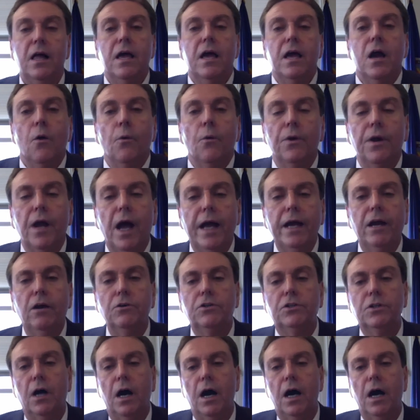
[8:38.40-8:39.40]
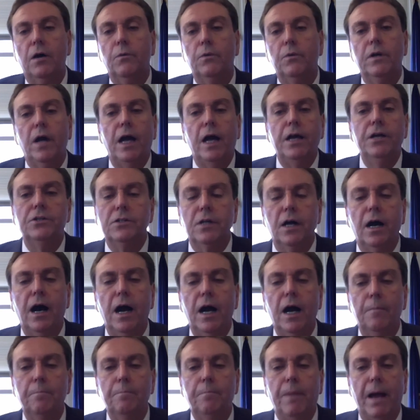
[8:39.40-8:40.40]
When I used to
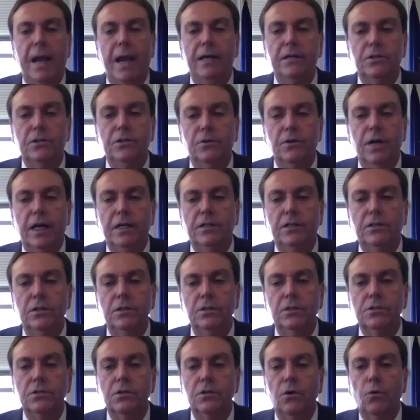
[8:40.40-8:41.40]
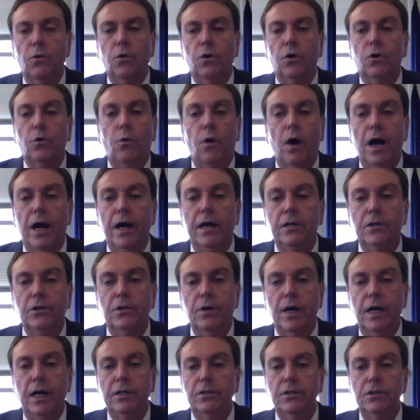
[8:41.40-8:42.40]
hire band directors or choir
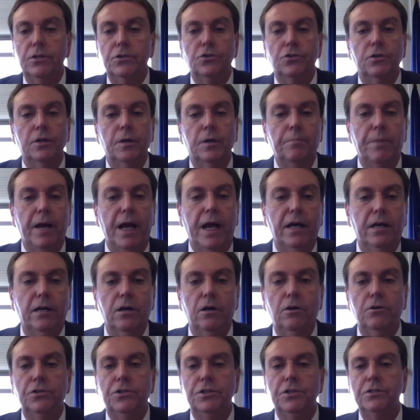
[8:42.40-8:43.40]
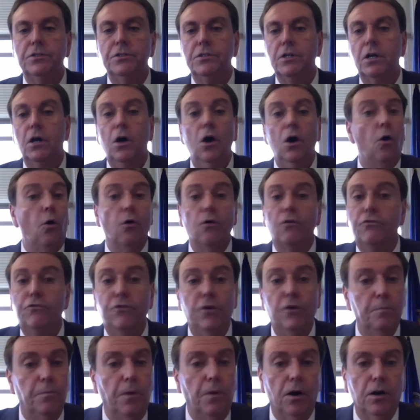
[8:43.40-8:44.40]
directors or debate coaches or
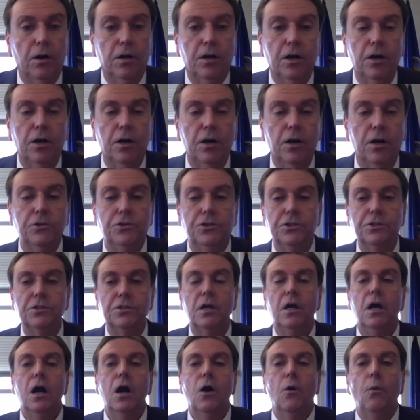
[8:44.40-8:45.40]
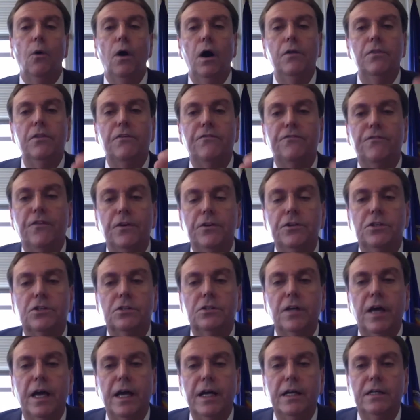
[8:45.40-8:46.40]
football coaches, one of the first
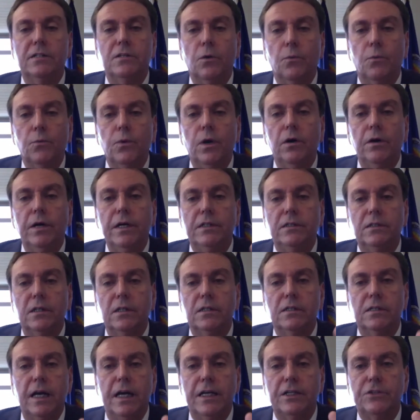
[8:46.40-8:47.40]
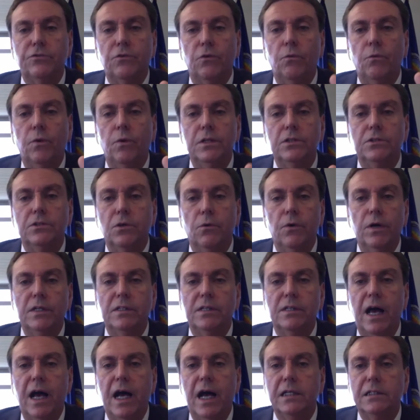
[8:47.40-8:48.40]
things the really successful ones always
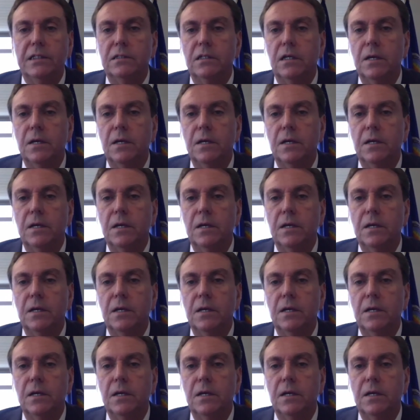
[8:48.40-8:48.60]
ask